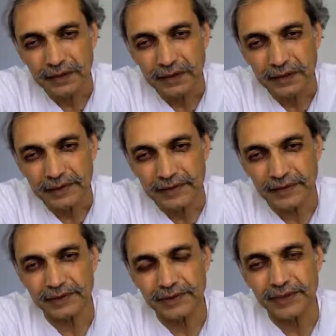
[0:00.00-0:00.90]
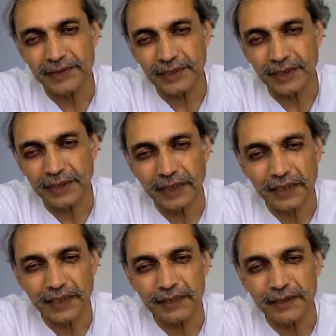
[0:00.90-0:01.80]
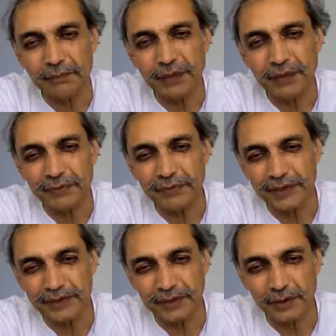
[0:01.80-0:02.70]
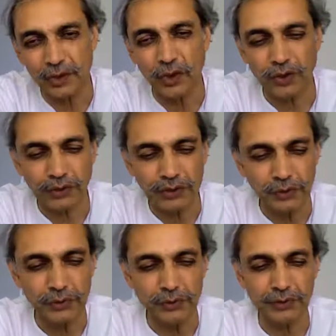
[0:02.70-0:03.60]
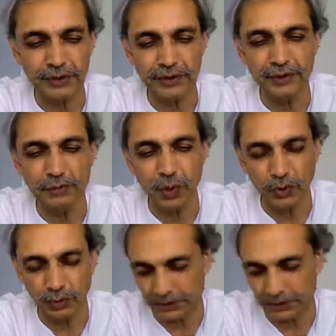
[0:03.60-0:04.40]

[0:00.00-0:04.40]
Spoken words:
intentions and are in the perfect non-doer mode.